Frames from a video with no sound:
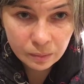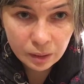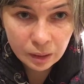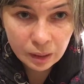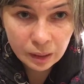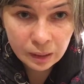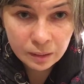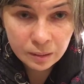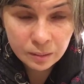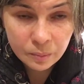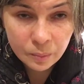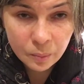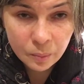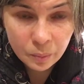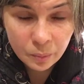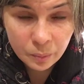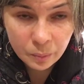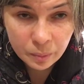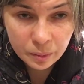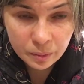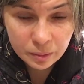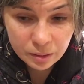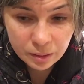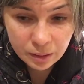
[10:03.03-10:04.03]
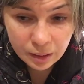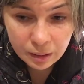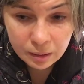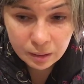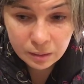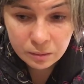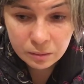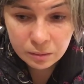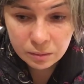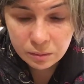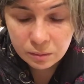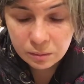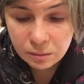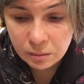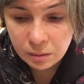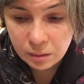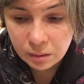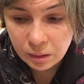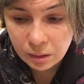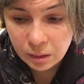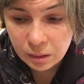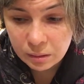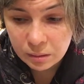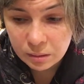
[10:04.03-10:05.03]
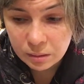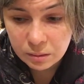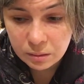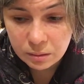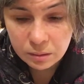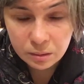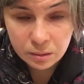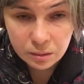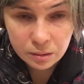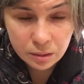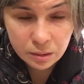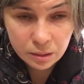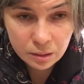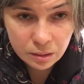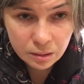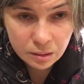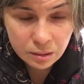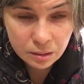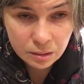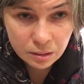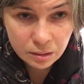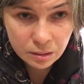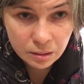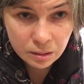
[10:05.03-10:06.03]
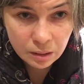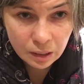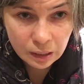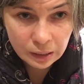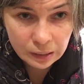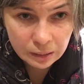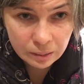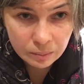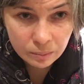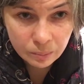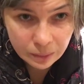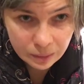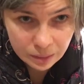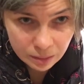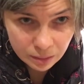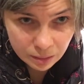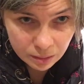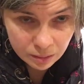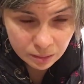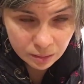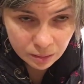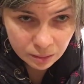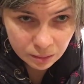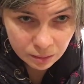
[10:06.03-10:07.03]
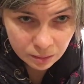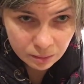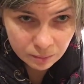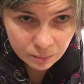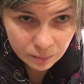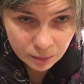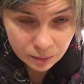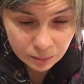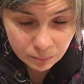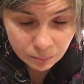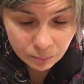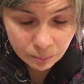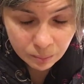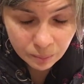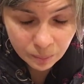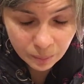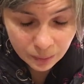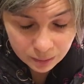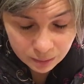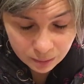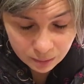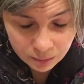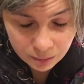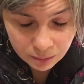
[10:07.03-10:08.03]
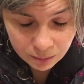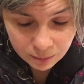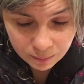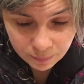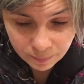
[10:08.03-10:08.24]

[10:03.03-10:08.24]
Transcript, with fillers: and protect against diseases and pesticides and pests